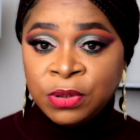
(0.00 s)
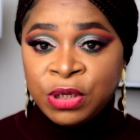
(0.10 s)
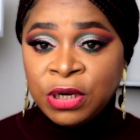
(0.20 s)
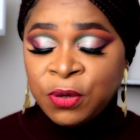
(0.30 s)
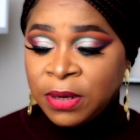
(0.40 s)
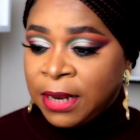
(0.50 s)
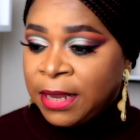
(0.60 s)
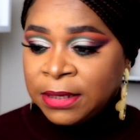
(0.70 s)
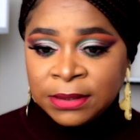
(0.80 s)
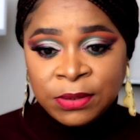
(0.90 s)
shake your
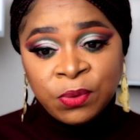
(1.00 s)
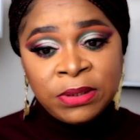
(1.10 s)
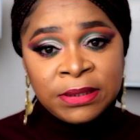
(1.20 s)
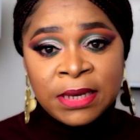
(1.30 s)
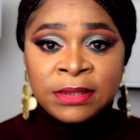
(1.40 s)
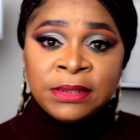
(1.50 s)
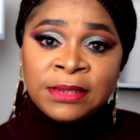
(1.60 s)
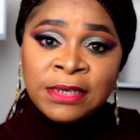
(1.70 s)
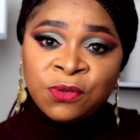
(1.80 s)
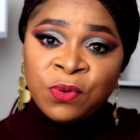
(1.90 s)
legs, do this
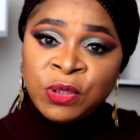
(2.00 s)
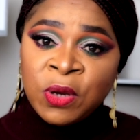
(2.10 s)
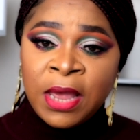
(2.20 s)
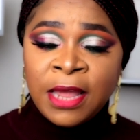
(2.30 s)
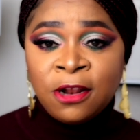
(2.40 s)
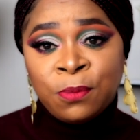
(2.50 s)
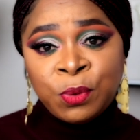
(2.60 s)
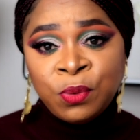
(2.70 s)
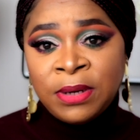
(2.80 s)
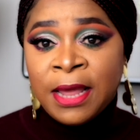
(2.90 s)
exercise, raise your hand up,
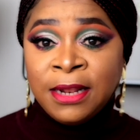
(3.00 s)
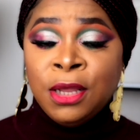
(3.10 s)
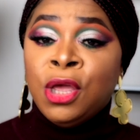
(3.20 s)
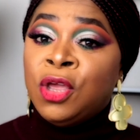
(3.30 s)
do that.